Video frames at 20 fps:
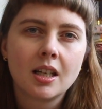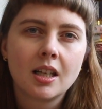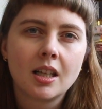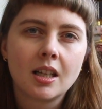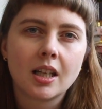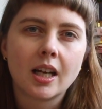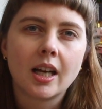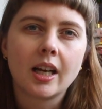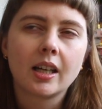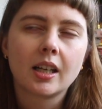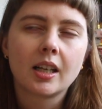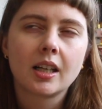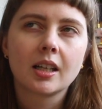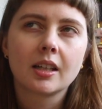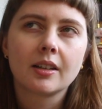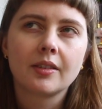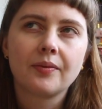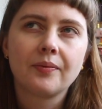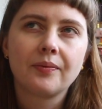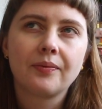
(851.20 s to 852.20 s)

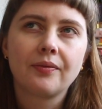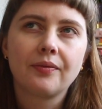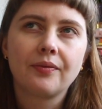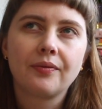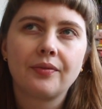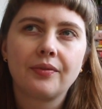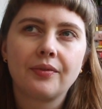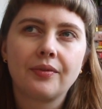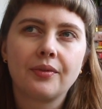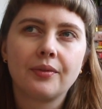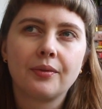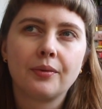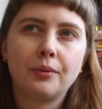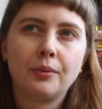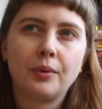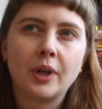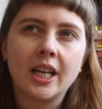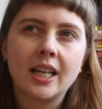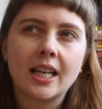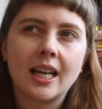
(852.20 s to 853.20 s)
Like,
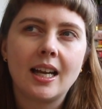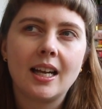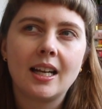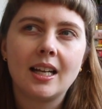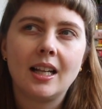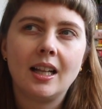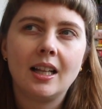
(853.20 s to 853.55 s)
when I